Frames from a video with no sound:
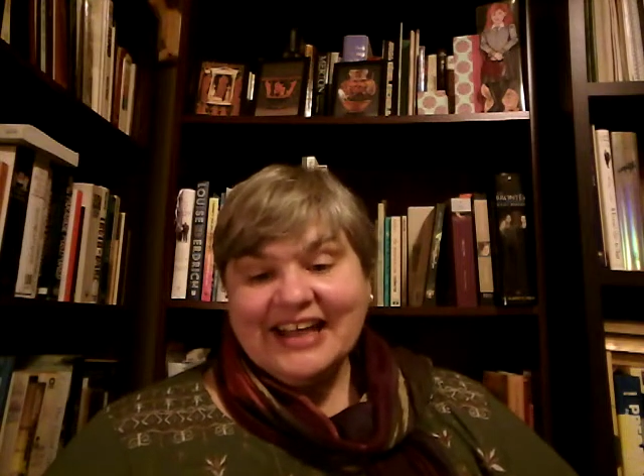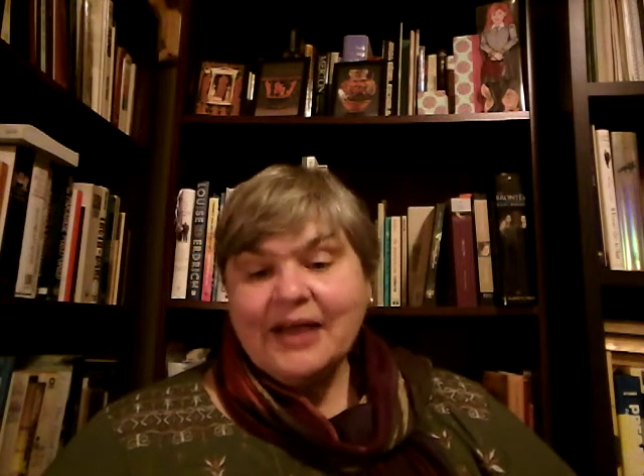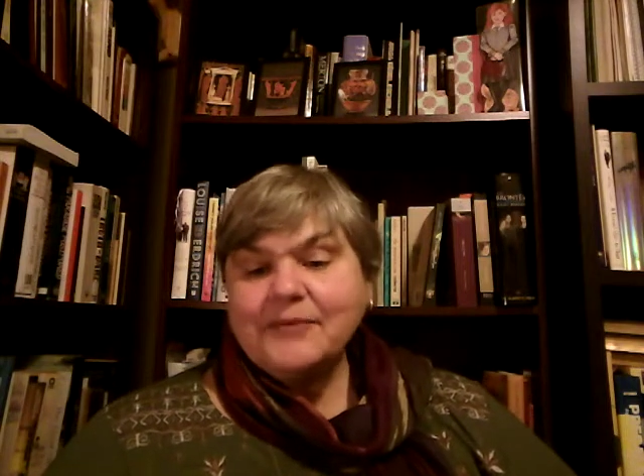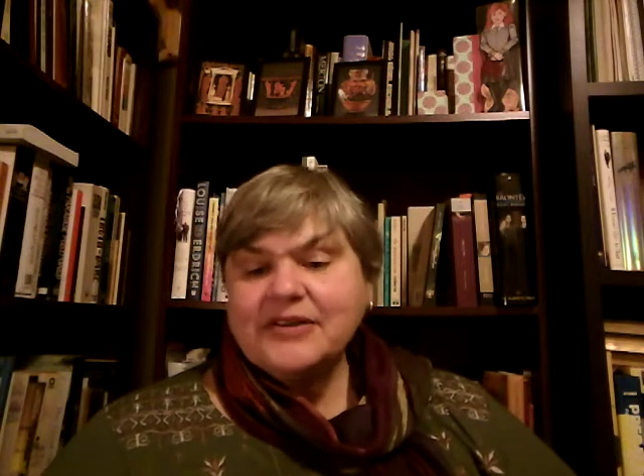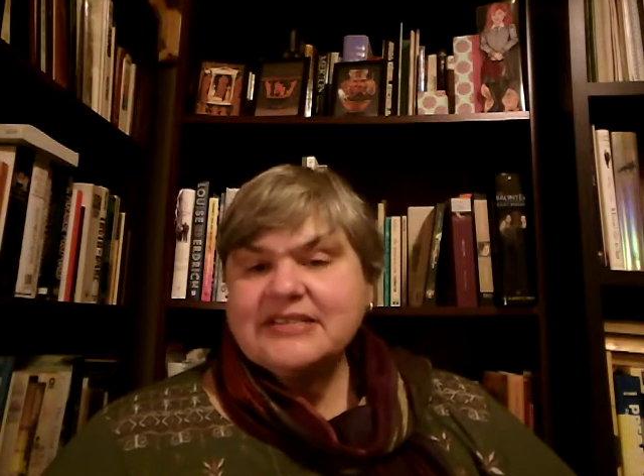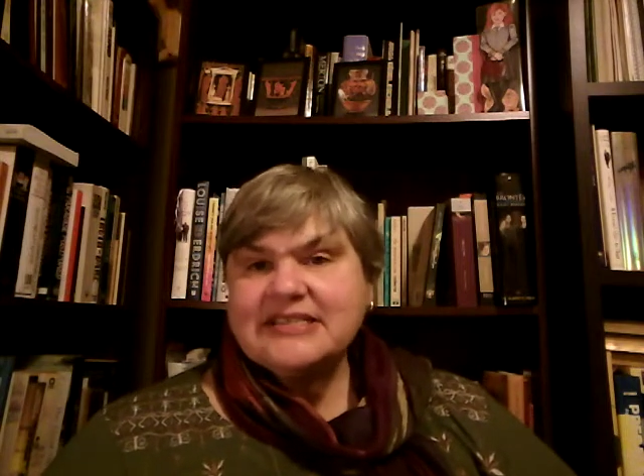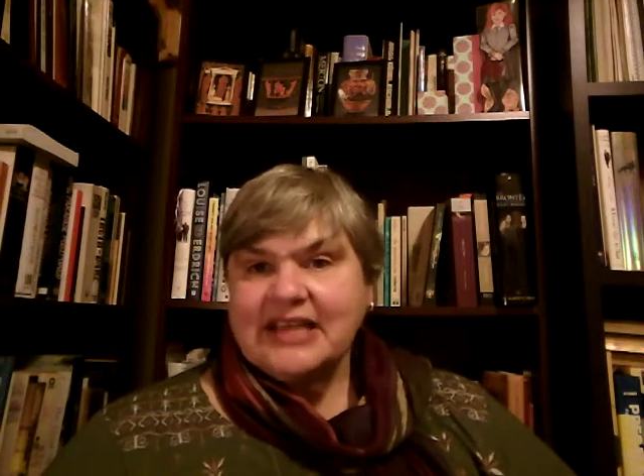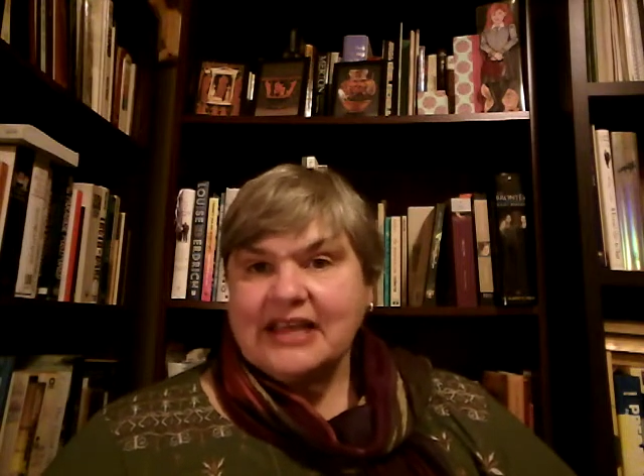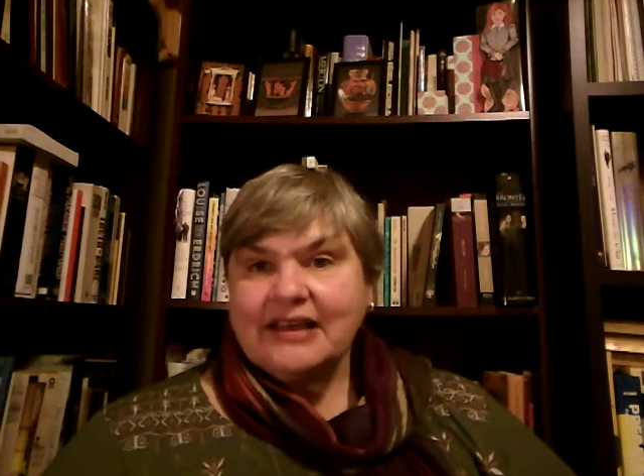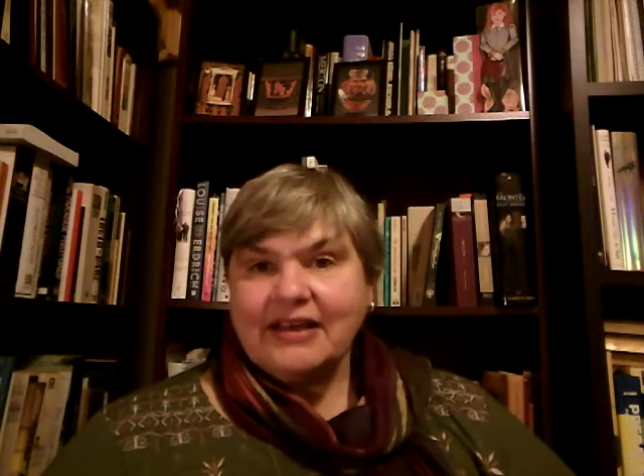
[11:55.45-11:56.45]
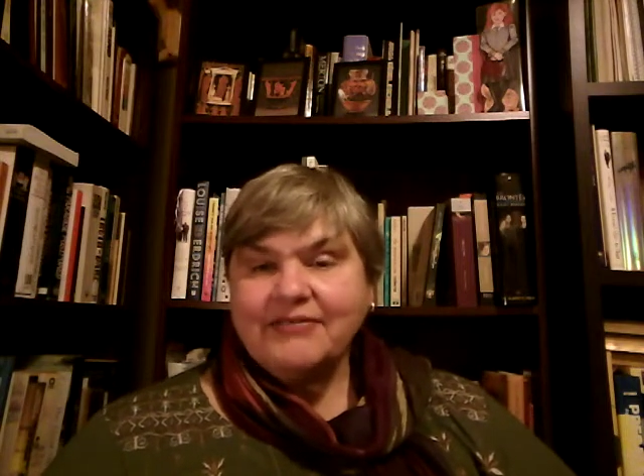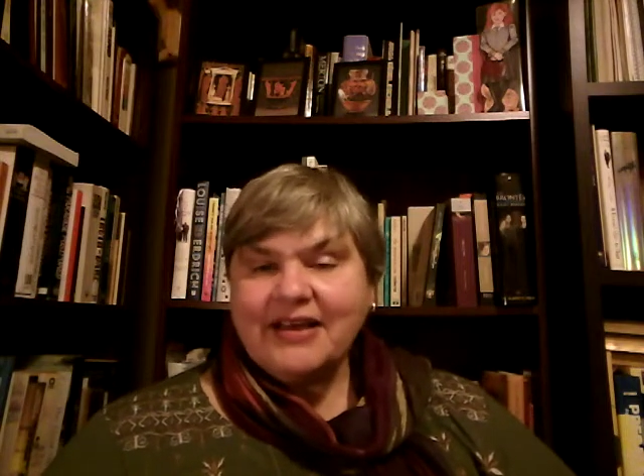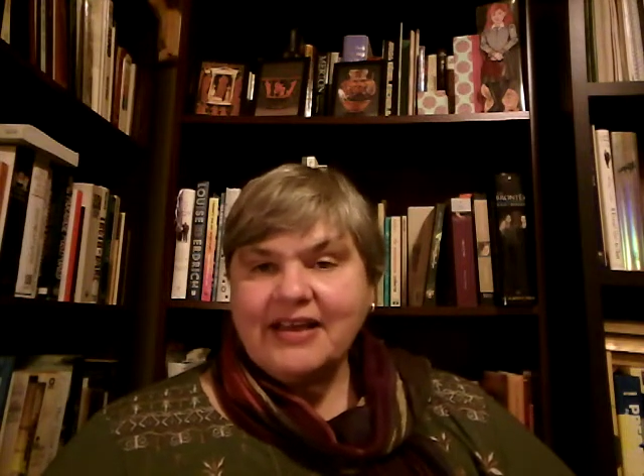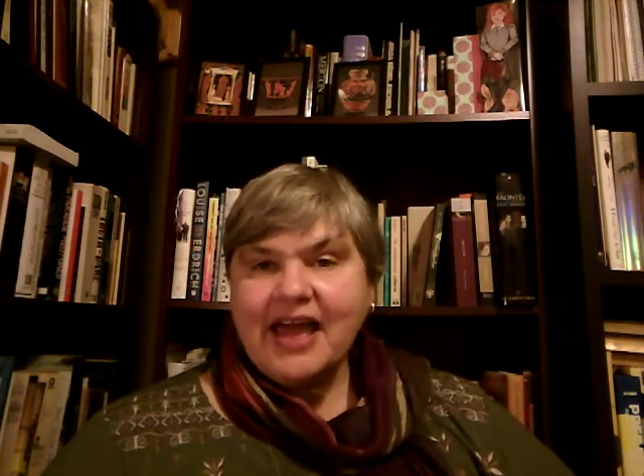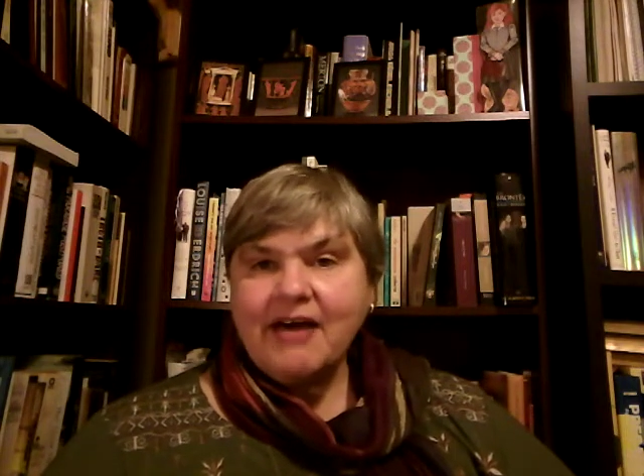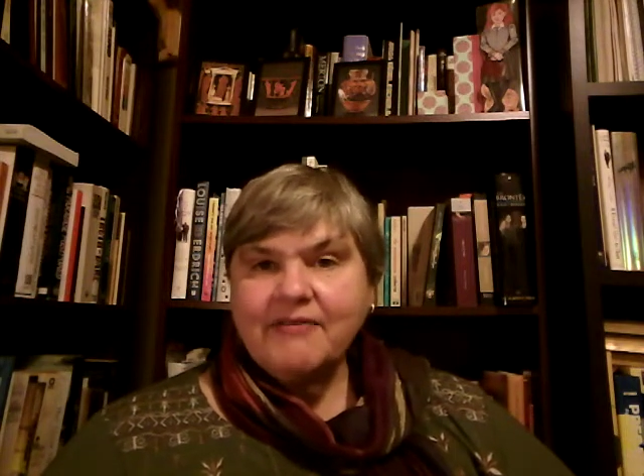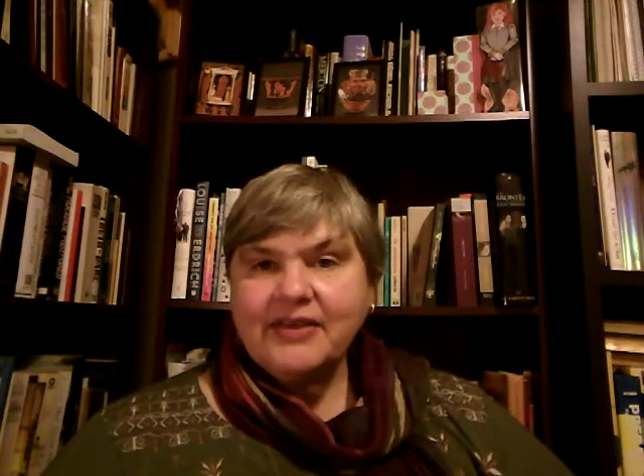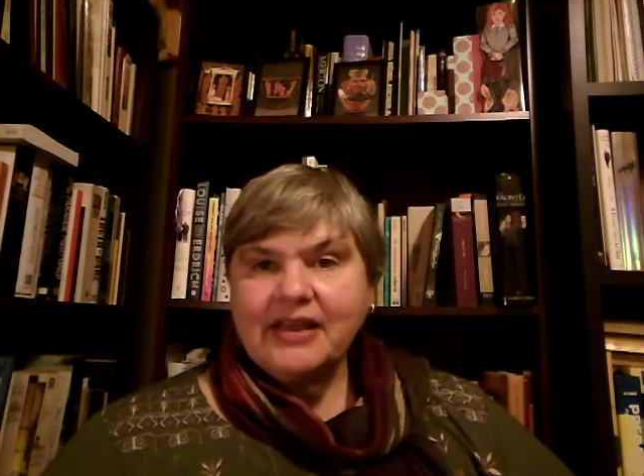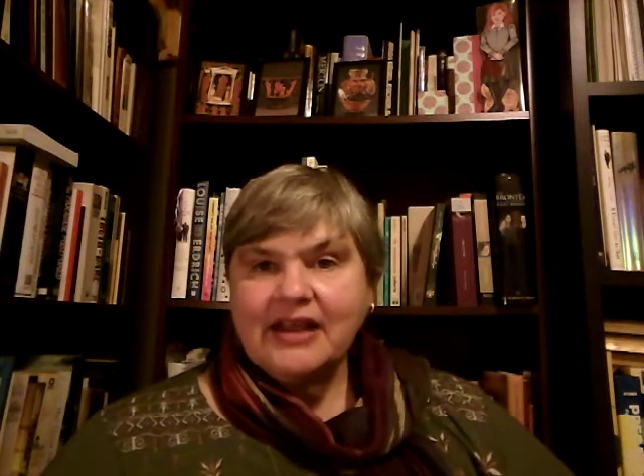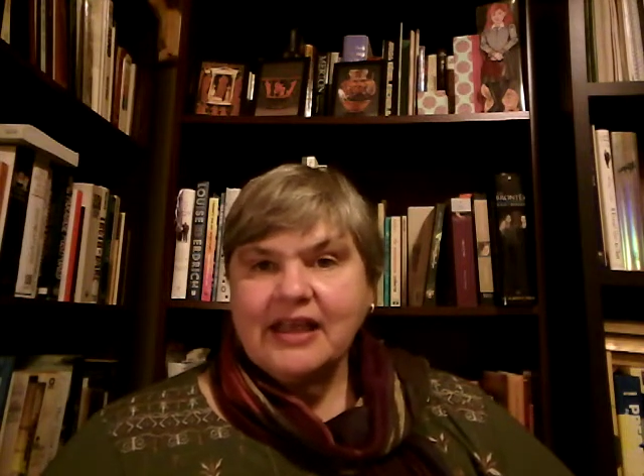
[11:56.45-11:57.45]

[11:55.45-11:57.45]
And we'll see if I have any